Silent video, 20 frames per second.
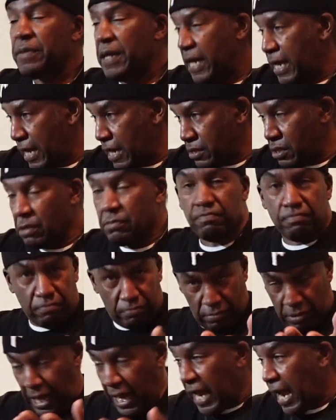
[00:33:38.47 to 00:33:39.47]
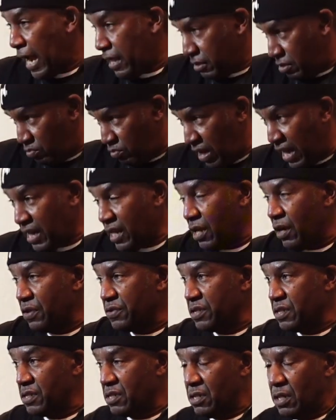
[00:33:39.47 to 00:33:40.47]
They had the radios
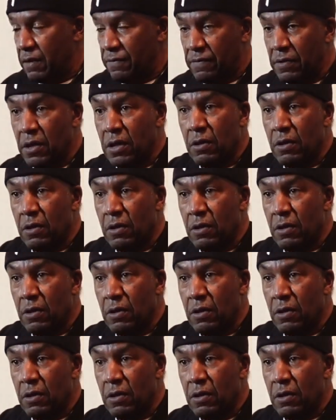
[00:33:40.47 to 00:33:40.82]
and stuff.